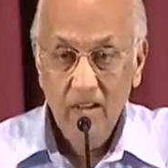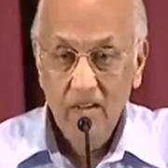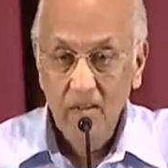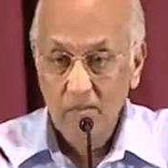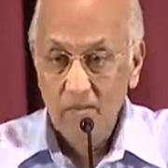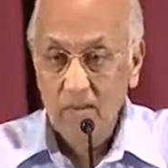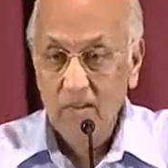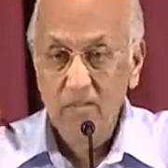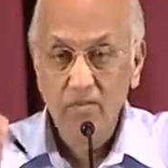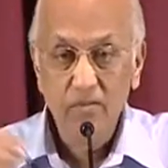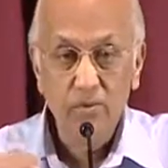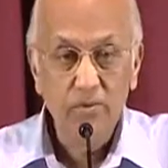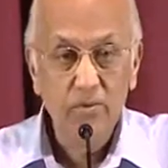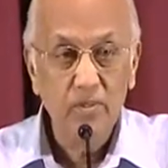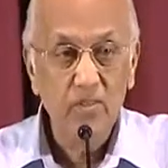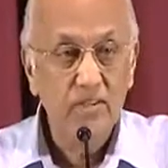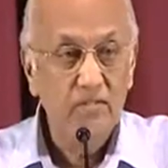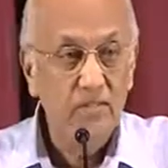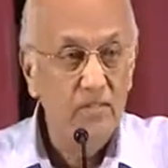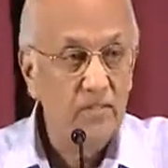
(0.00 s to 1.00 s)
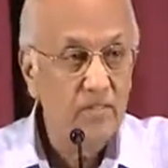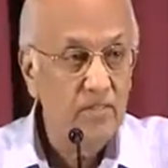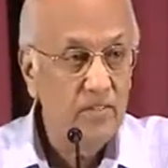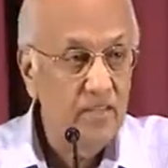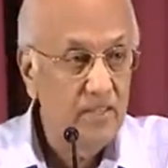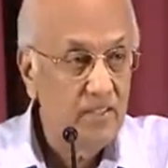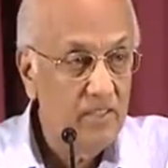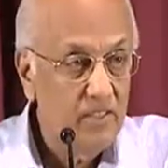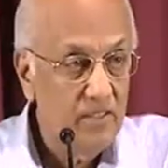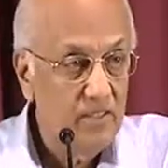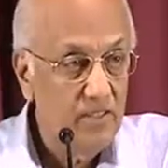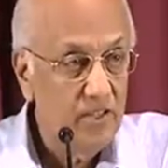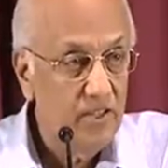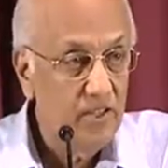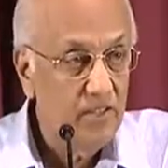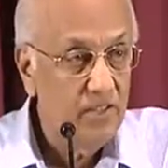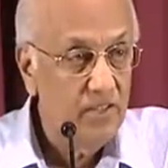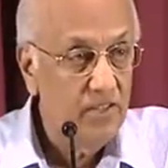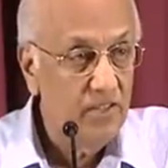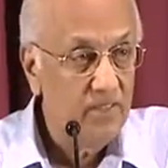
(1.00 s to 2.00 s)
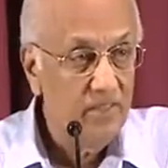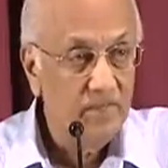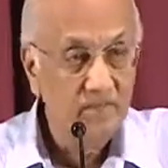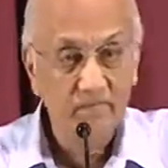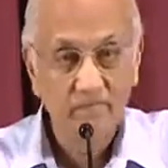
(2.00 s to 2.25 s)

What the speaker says: I hope none of you will ever do that to children.